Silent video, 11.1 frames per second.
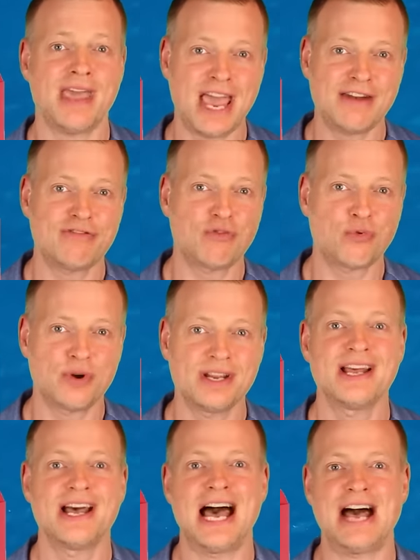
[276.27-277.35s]
and for free
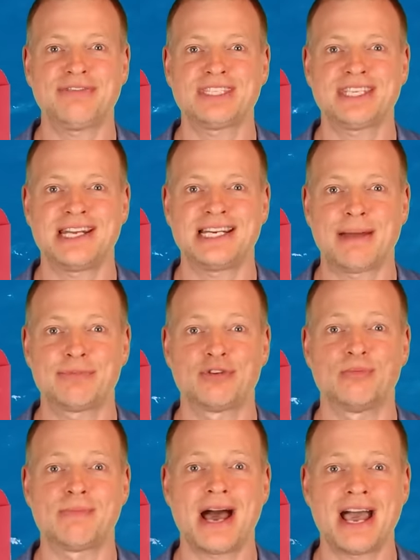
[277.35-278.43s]
after signing up to
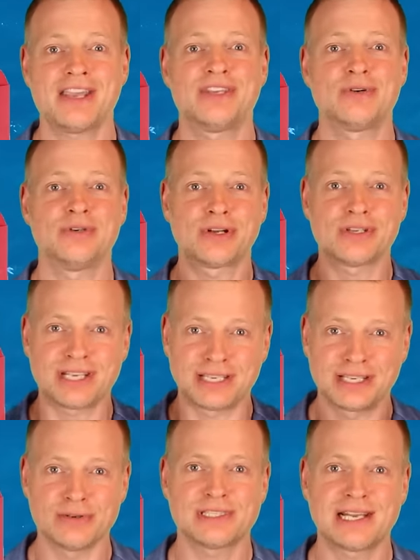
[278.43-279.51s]
my YOUinConsulting
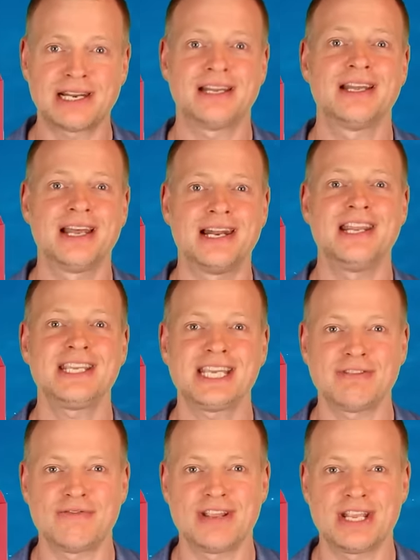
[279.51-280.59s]
newsletter, link in
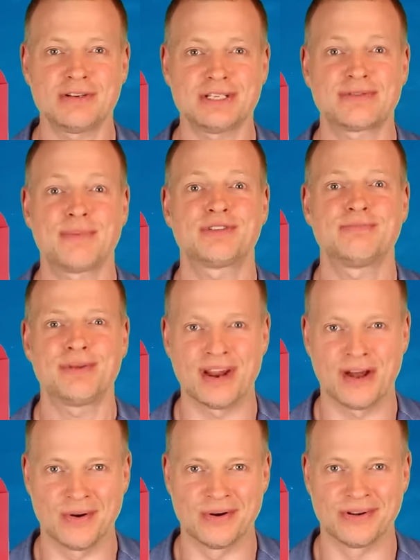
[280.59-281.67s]
the video description
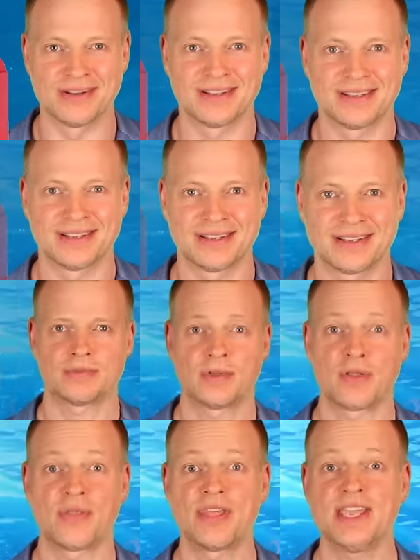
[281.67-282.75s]
below.
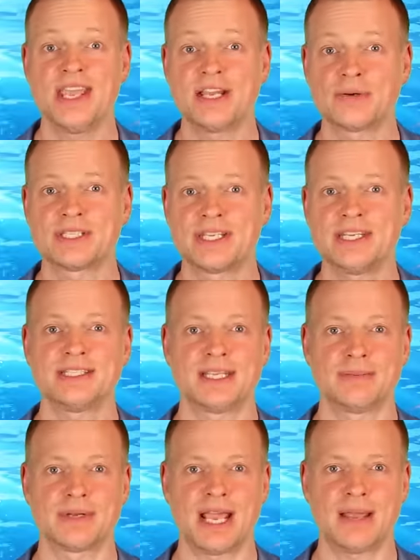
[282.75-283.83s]
The
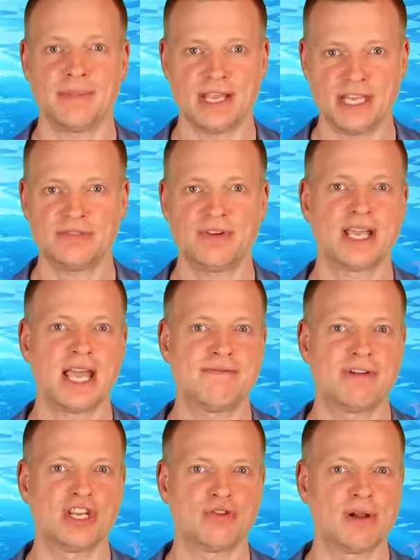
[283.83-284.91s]
Ecosystem Game is the game
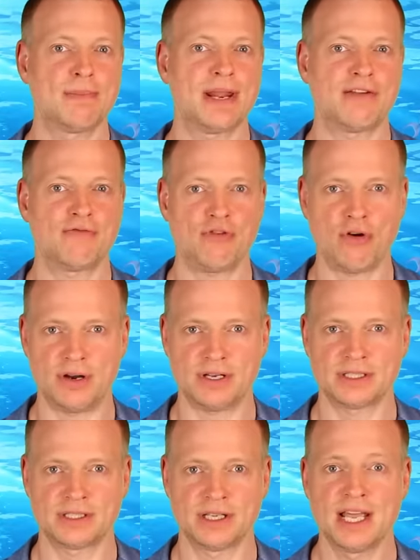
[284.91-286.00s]
that you will play
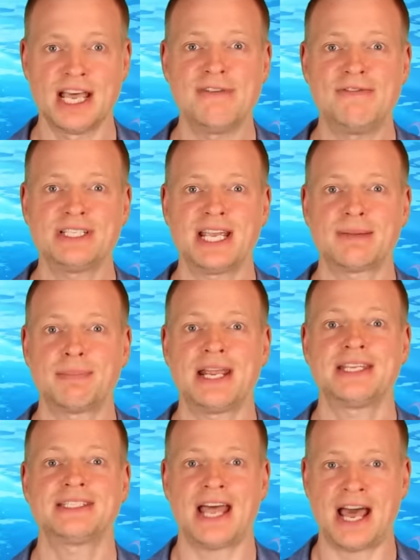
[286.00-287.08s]
first. It will take
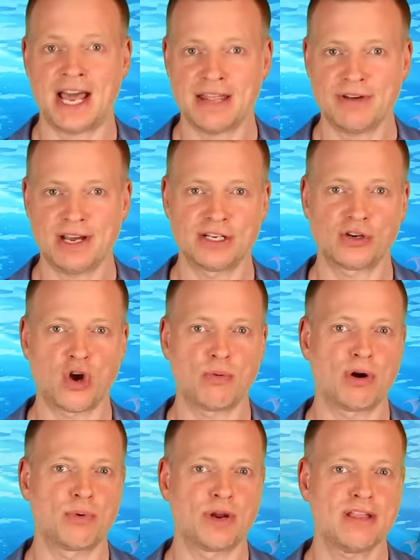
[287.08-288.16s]
place either in a
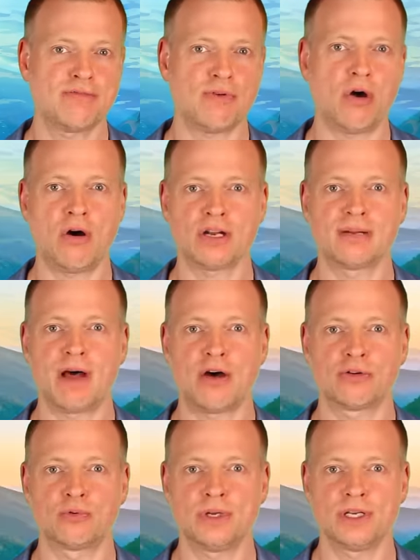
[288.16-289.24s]
coral reef or on a
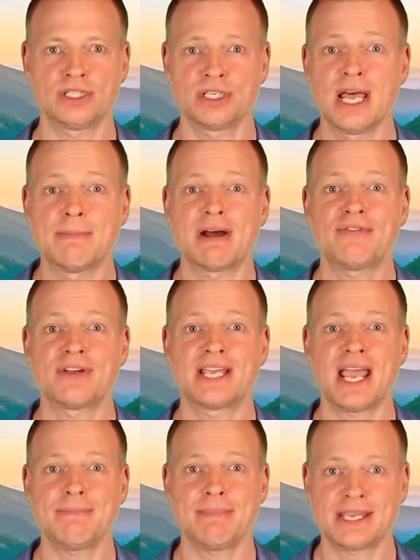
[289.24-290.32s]
mountain ridge, but the
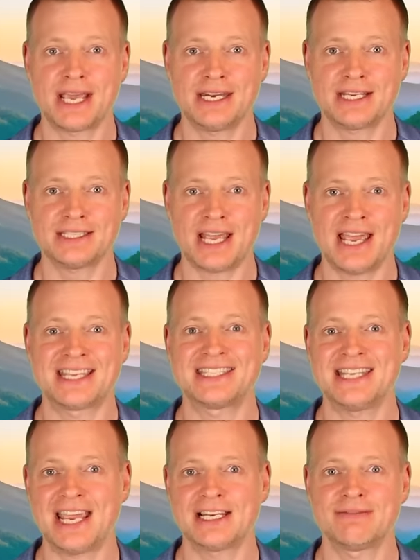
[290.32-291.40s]
game mechanics are
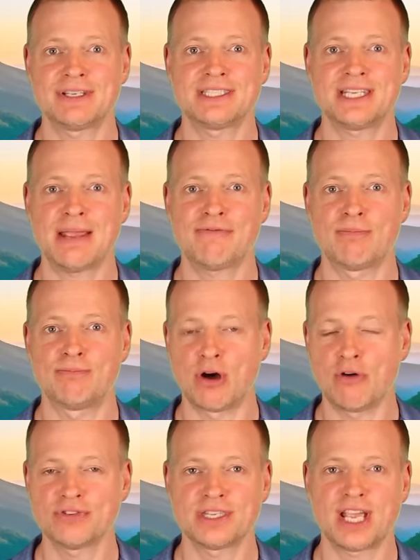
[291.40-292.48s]
exactly the same for
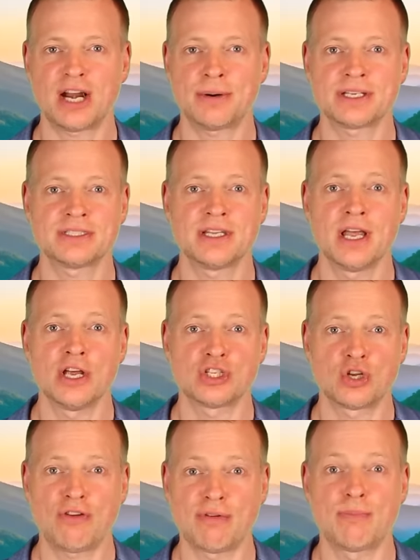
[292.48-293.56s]
both scenarios,
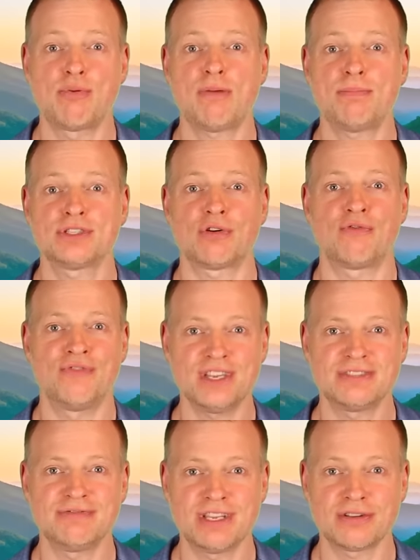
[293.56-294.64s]
so for the purpose of
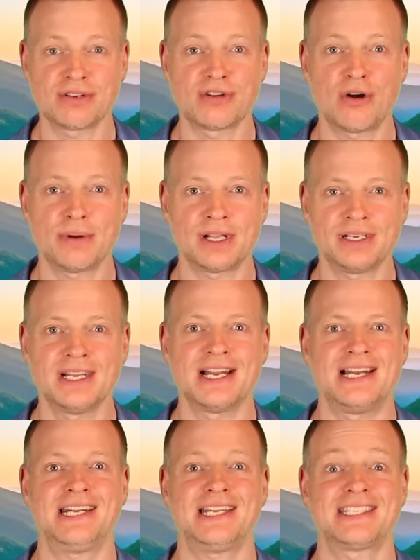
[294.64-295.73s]
this video tutorial,
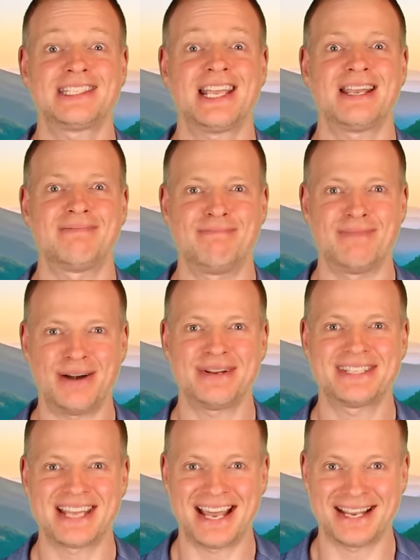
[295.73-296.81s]
let us stay
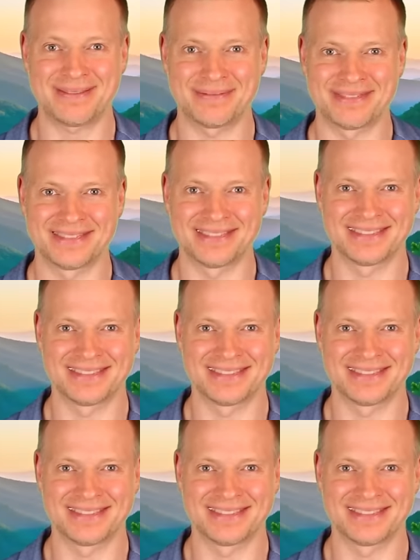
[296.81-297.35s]
maritime.